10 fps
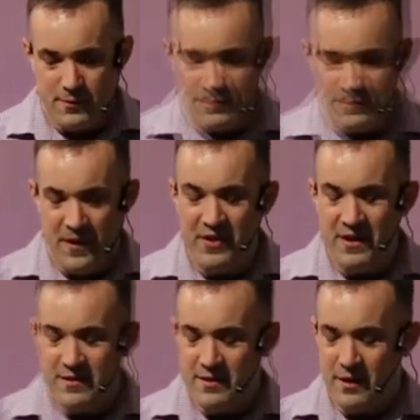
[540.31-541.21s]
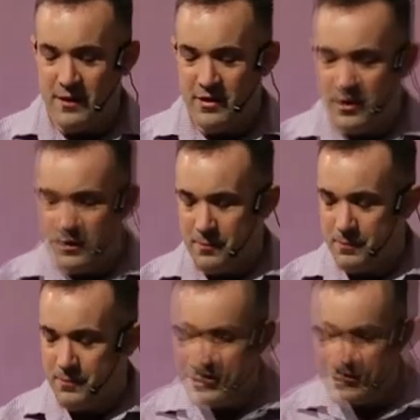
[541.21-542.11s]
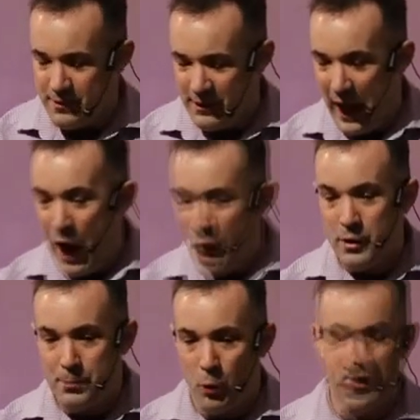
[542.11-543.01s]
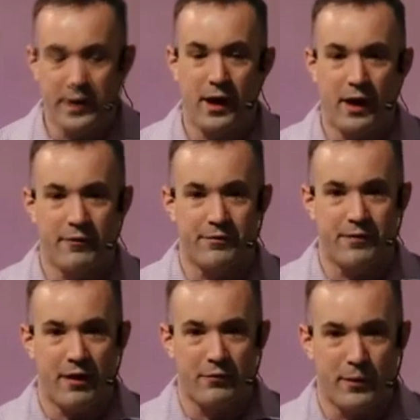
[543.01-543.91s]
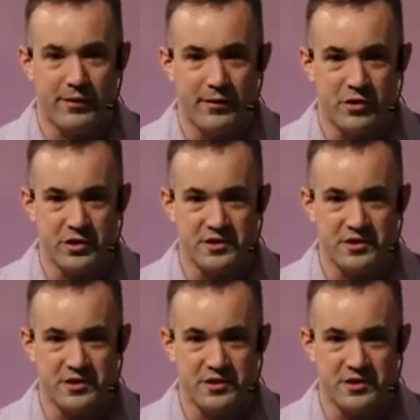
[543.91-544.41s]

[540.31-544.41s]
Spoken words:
the counterpoint of what the church does.